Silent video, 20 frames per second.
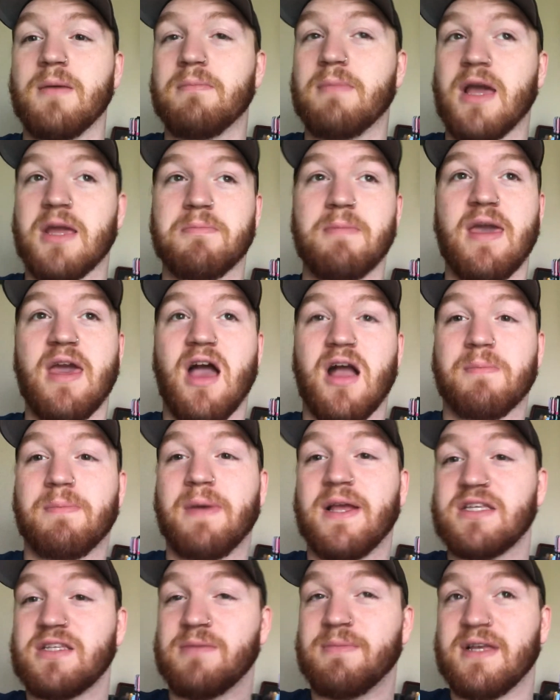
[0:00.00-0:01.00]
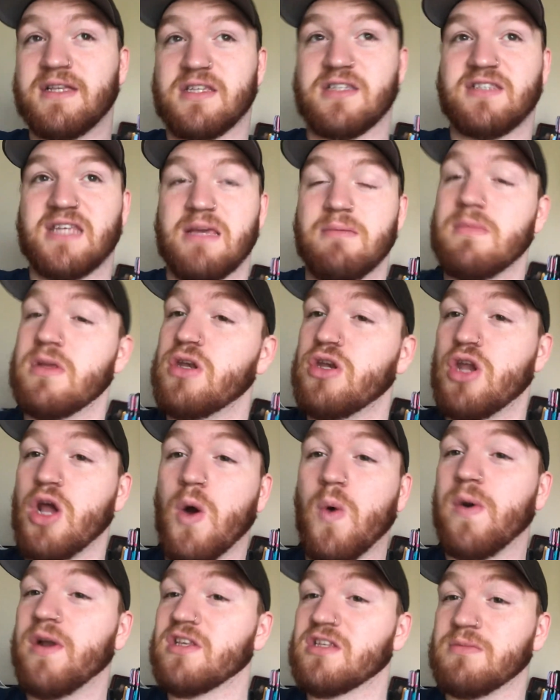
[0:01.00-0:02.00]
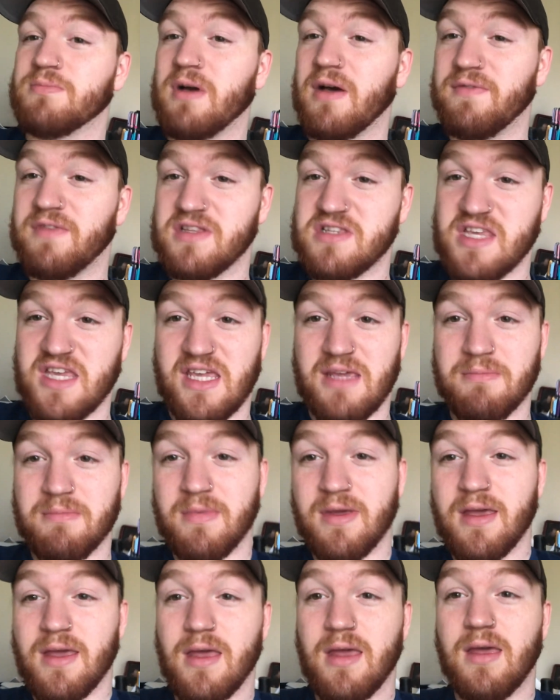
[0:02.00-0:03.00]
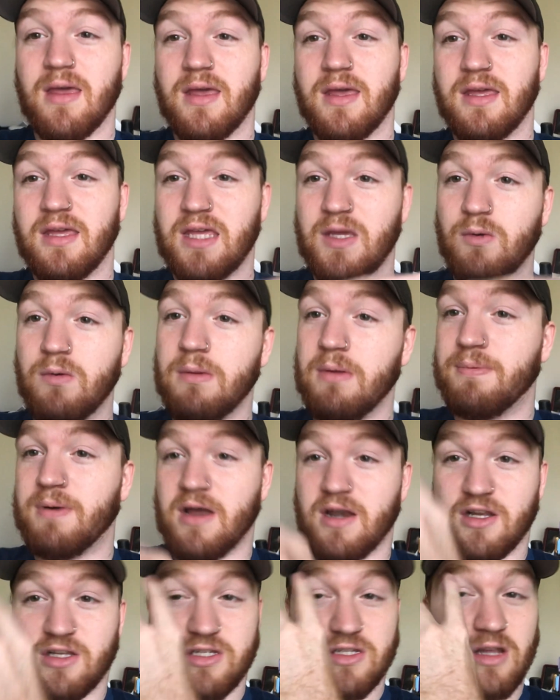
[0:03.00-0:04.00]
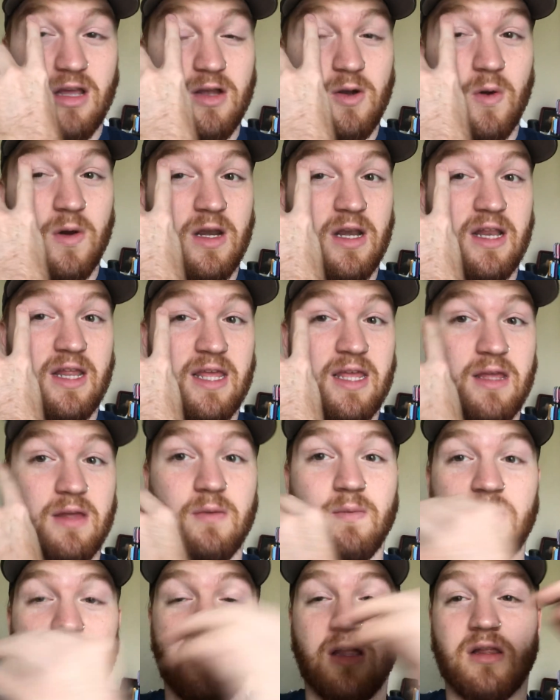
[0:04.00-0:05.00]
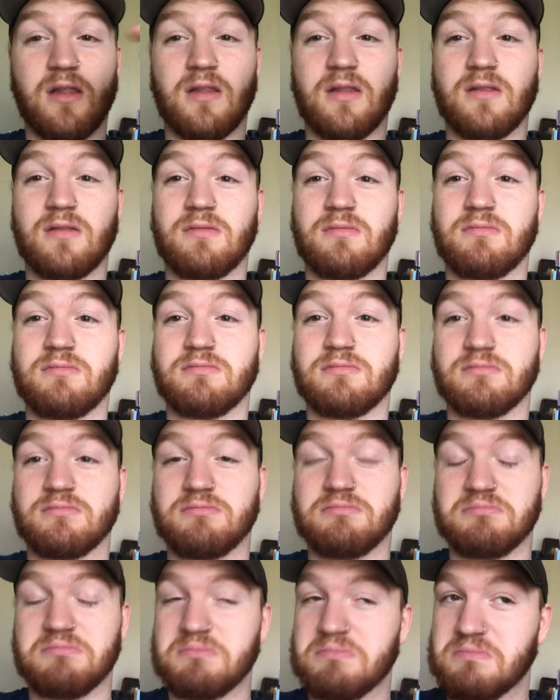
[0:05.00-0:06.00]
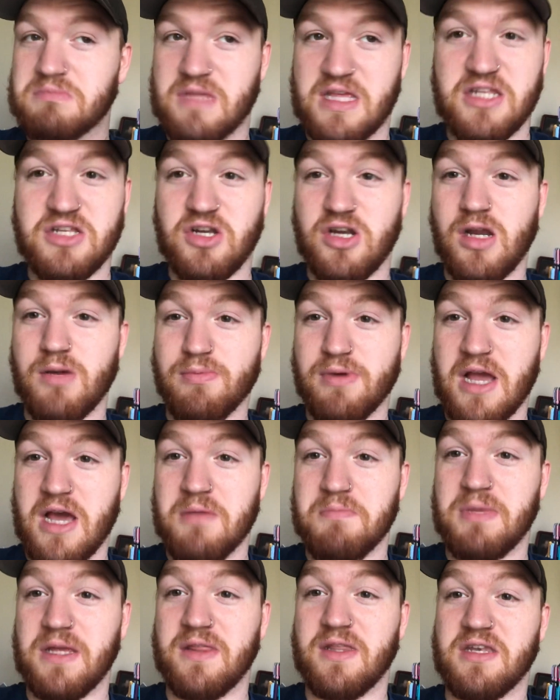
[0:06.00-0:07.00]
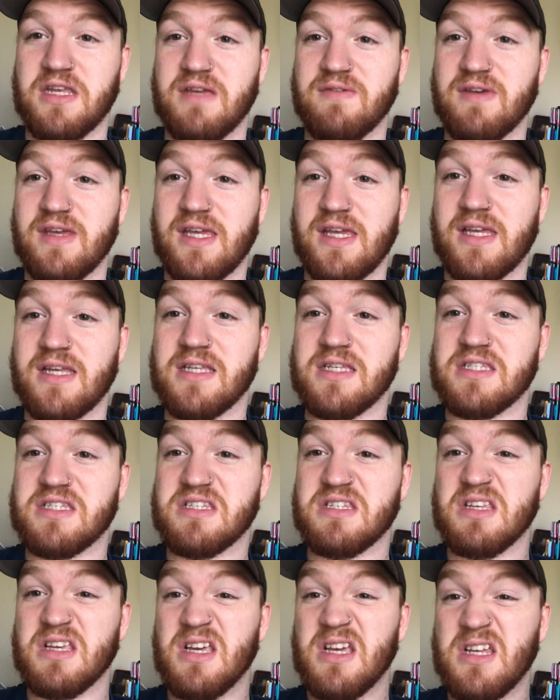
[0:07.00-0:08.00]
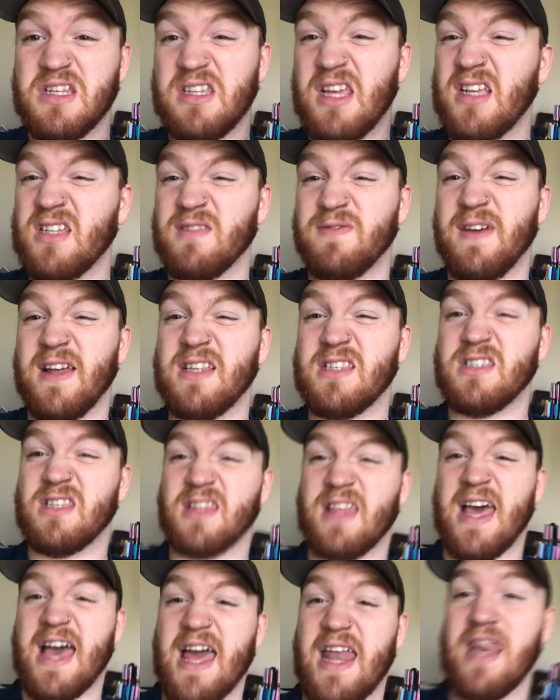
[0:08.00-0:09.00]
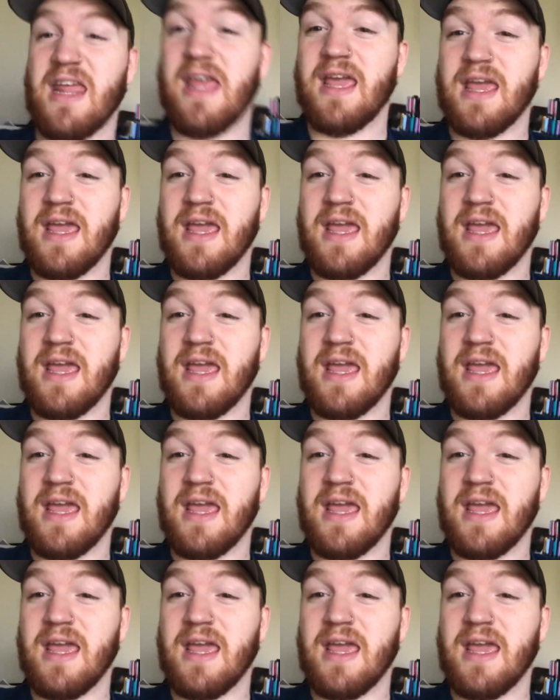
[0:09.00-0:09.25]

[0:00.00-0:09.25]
Mike Mayock basically makes a statement, no one is above the team. He will be punished accordingly. Well, Antonio Brown, being the diva he is, takes offense to that